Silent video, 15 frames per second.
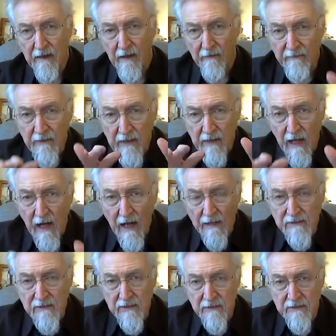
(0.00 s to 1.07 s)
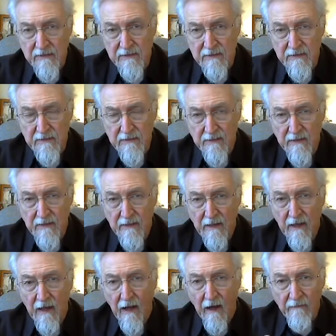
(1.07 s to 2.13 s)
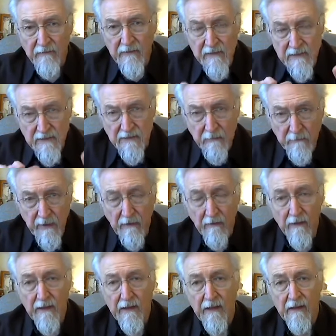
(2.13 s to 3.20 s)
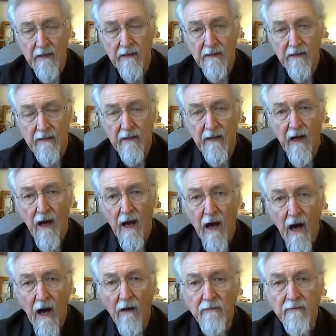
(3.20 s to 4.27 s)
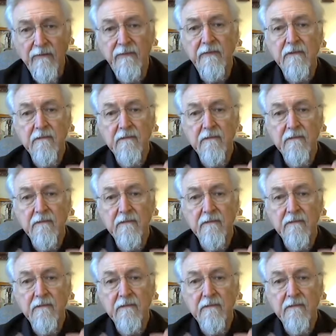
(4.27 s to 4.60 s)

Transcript: of the conscience, of the stability of